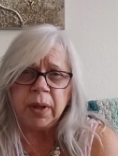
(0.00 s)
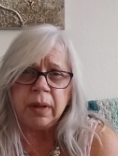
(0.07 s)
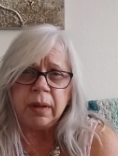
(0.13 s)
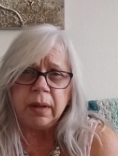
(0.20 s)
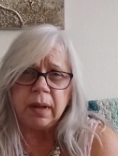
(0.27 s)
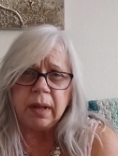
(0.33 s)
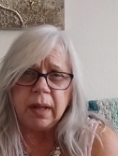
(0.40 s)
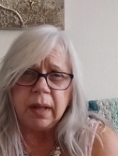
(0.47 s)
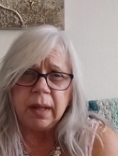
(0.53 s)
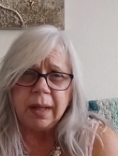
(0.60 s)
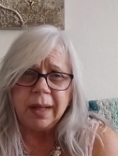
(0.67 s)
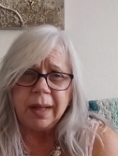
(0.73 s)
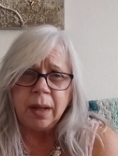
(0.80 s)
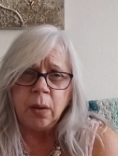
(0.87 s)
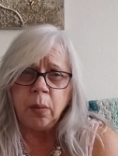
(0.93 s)
but
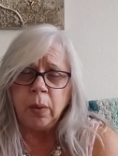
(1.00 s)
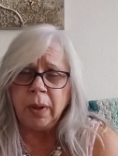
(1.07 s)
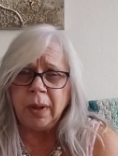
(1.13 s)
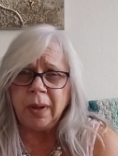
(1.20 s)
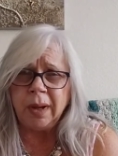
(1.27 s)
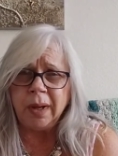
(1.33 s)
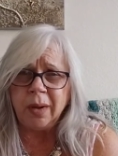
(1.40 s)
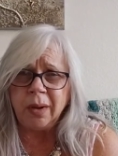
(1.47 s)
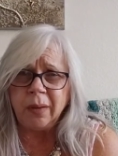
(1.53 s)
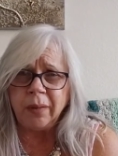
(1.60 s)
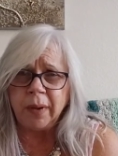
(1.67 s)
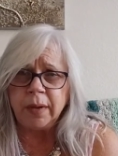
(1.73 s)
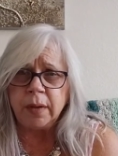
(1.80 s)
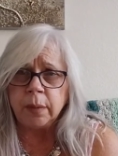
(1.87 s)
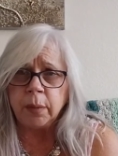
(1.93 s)
I don't really know how to cook
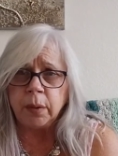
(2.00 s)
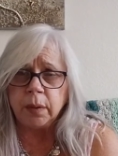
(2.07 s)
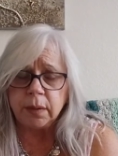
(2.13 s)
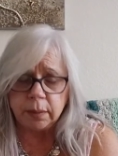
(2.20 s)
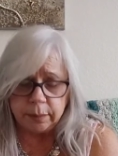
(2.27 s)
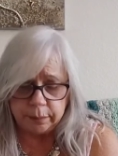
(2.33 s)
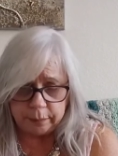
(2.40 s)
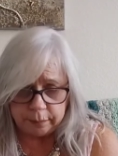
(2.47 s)
vegetables.